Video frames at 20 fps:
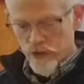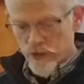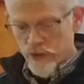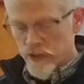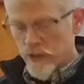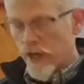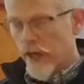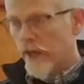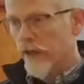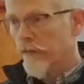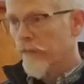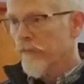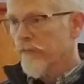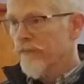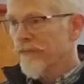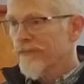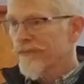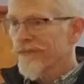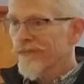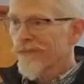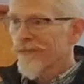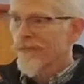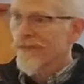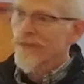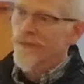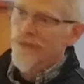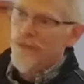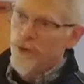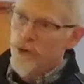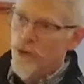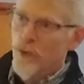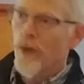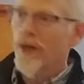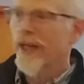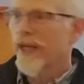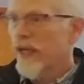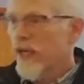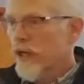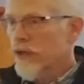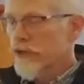is like
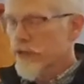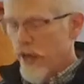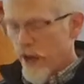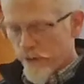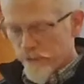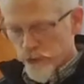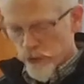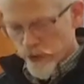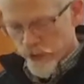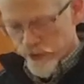20 years after